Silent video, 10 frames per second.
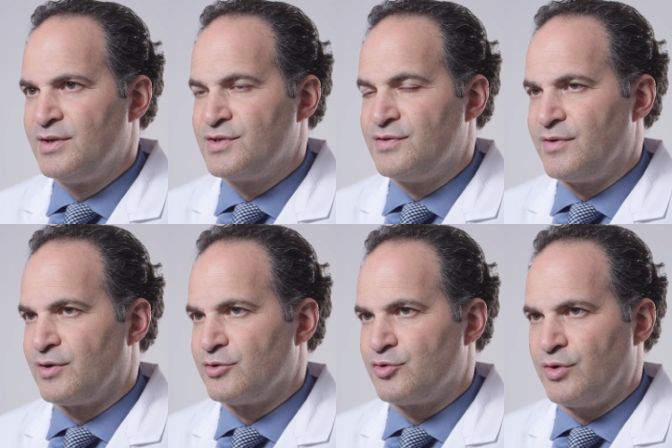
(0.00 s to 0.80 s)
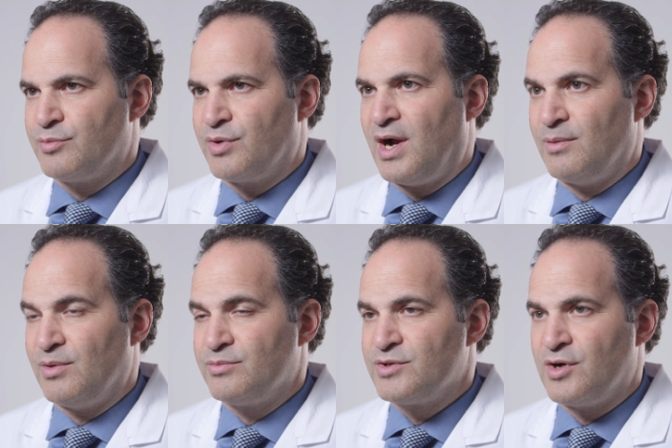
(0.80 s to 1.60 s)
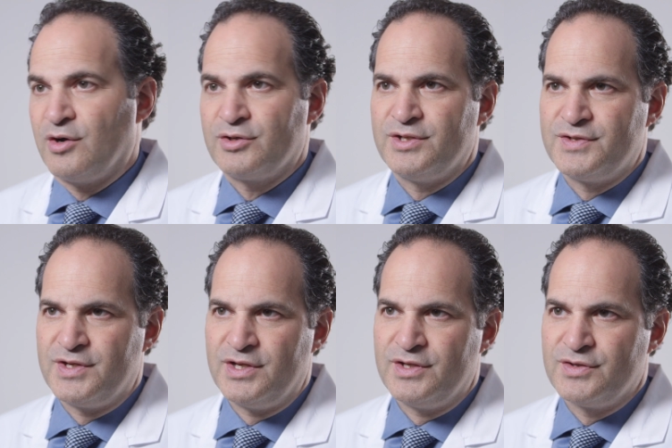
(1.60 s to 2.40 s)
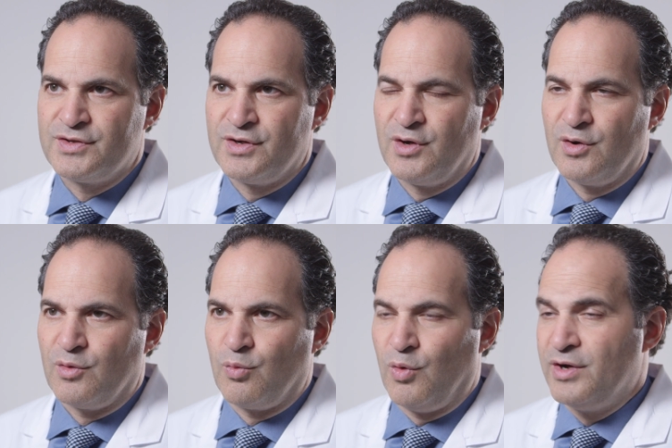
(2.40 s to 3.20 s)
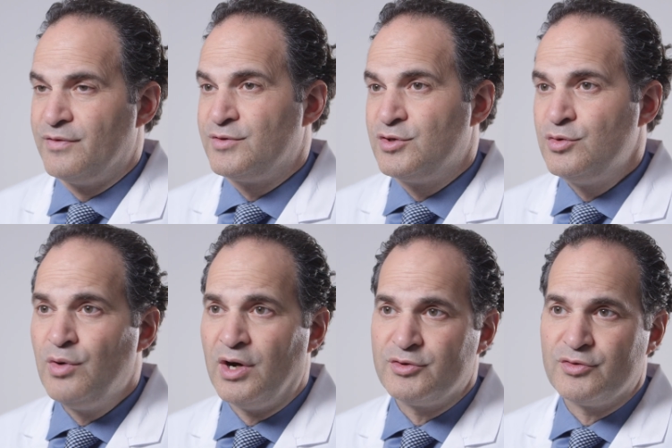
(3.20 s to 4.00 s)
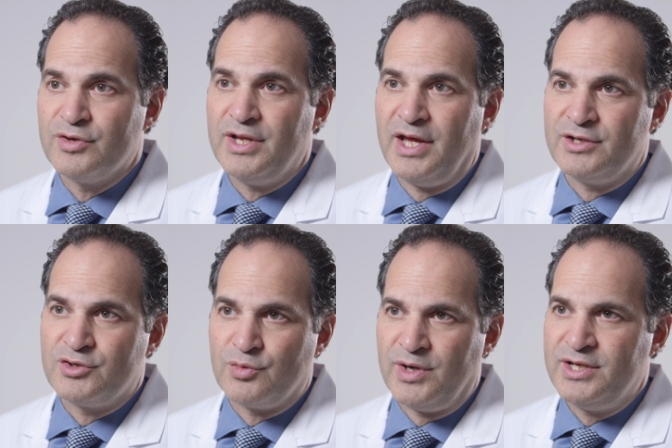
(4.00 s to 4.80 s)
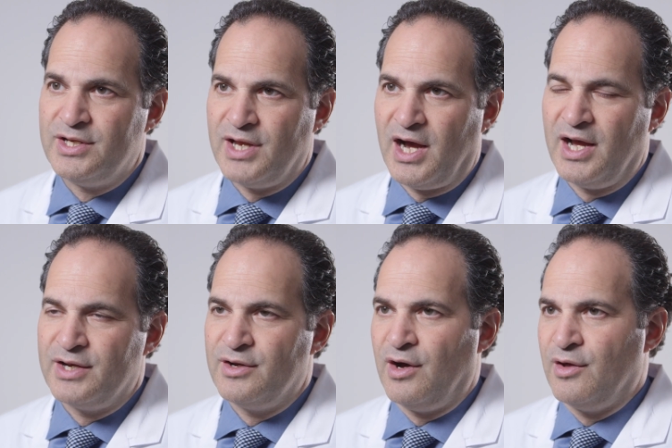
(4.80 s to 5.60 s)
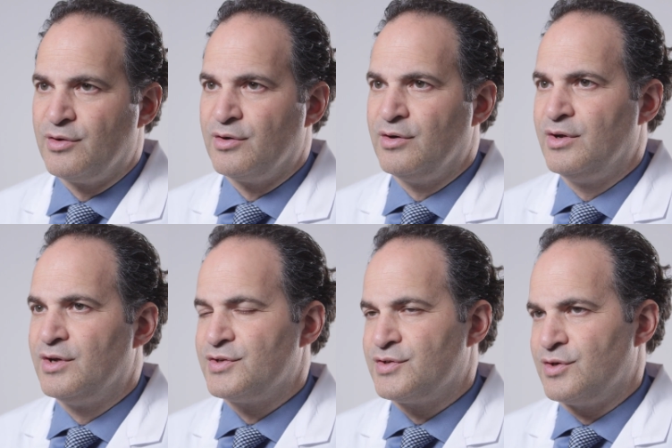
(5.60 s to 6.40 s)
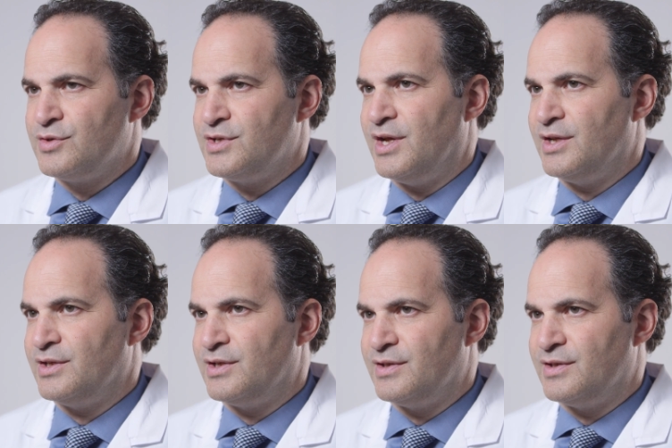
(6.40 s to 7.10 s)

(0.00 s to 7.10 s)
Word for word: severe joint problems, heart disease, or one of 229 other associated